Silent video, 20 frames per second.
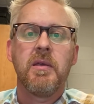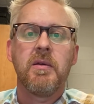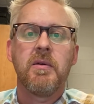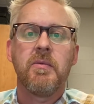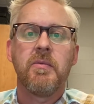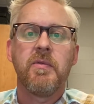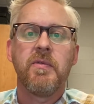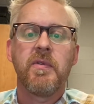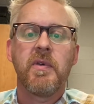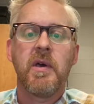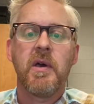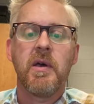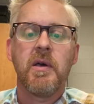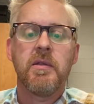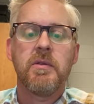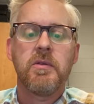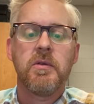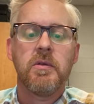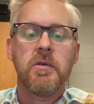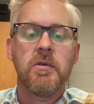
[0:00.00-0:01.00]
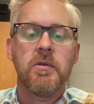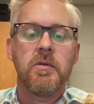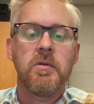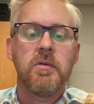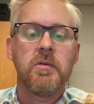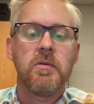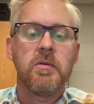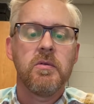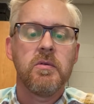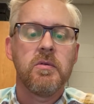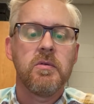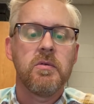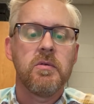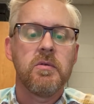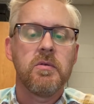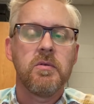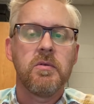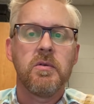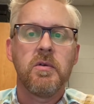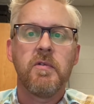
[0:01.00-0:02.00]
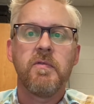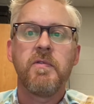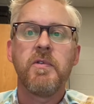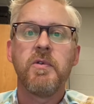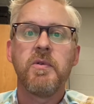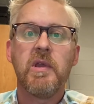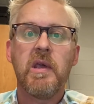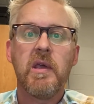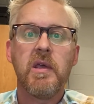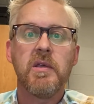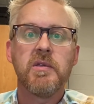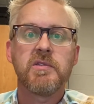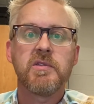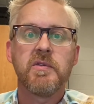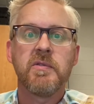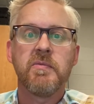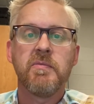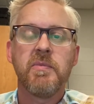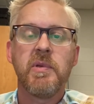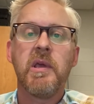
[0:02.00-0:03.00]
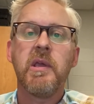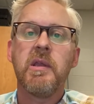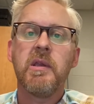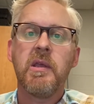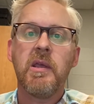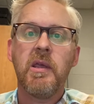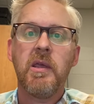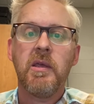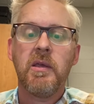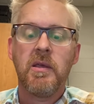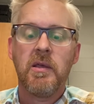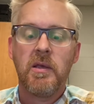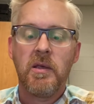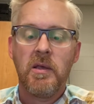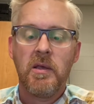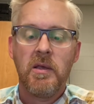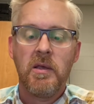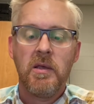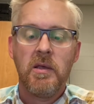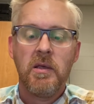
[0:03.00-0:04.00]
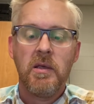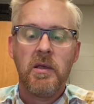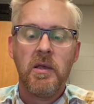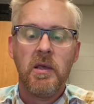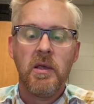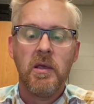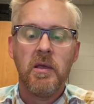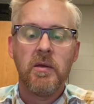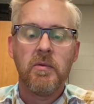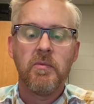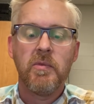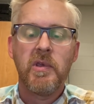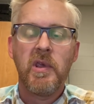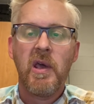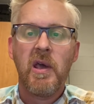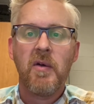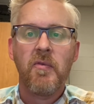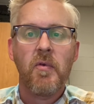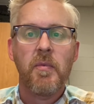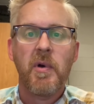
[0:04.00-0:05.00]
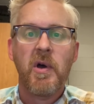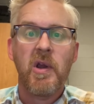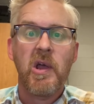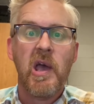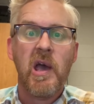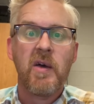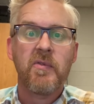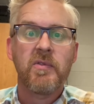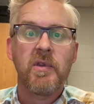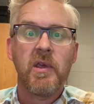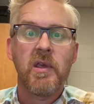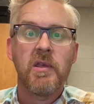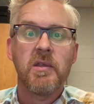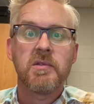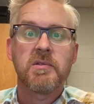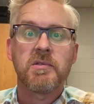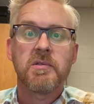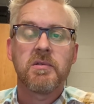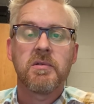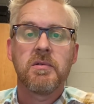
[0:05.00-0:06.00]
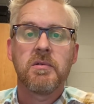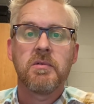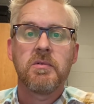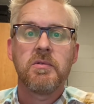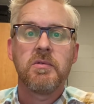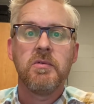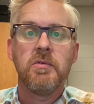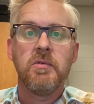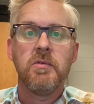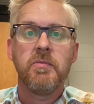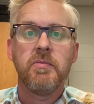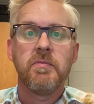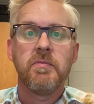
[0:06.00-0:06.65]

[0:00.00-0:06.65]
We've got a few days of PD, and we have about half days to